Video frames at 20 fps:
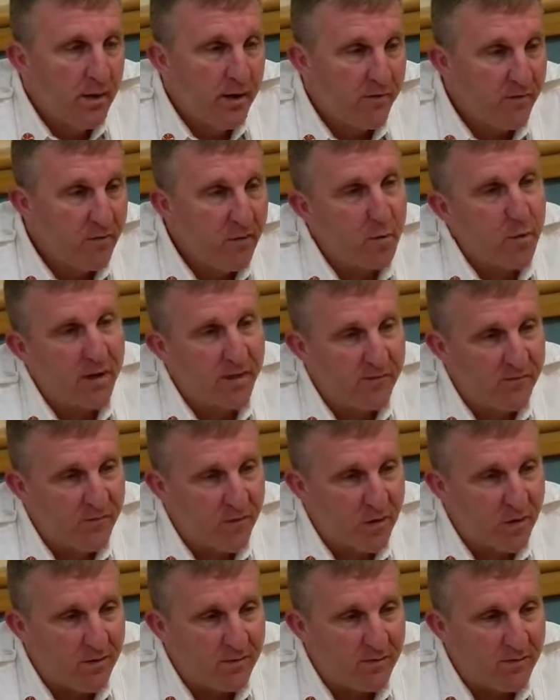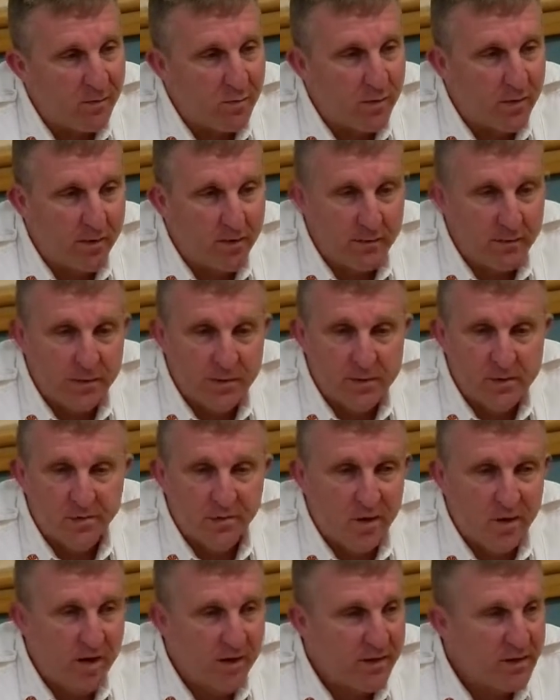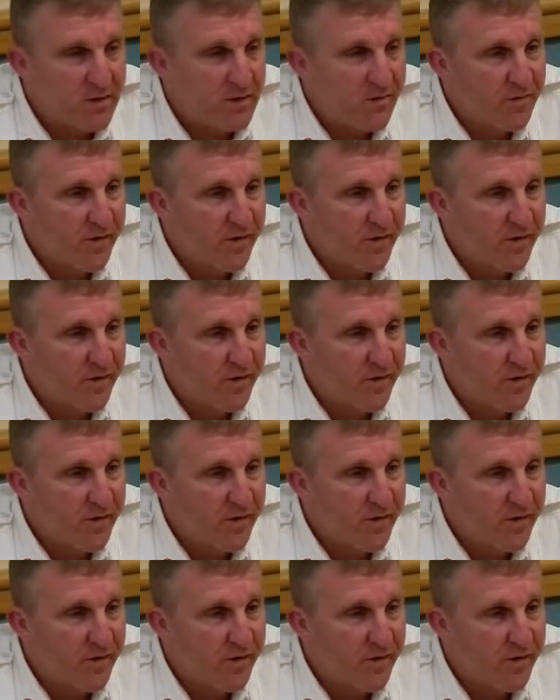everyone involved, whether it's friends,